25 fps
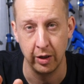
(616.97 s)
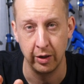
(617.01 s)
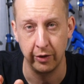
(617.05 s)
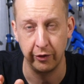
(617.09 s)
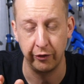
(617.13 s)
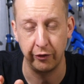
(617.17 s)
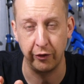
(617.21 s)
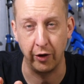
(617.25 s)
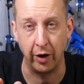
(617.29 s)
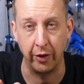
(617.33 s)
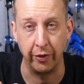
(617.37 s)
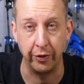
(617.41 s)

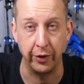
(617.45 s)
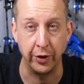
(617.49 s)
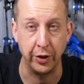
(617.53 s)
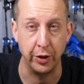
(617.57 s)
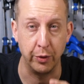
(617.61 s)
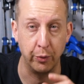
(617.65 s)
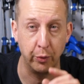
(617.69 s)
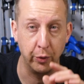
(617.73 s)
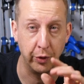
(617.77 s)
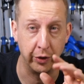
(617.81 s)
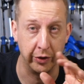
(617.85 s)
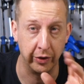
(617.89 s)
front than
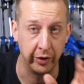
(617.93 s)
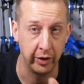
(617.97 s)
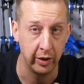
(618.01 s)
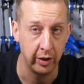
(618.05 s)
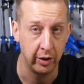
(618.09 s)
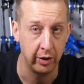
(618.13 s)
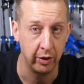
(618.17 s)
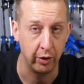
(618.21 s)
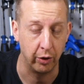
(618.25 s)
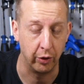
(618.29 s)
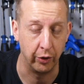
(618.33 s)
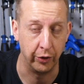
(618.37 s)
you would
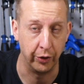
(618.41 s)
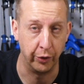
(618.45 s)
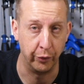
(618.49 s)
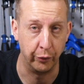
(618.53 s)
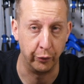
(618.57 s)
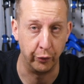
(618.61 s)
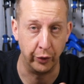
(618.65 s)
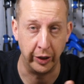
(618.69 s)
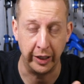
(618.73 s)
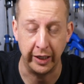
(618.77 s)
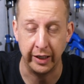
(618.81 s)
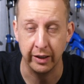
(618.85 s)
on the
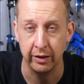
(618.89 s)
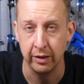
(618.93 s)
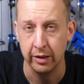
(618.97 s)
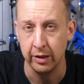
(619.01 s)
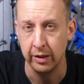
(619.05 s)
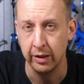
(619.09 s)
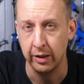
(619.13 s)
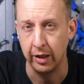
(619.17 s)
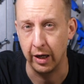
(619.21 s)
rear.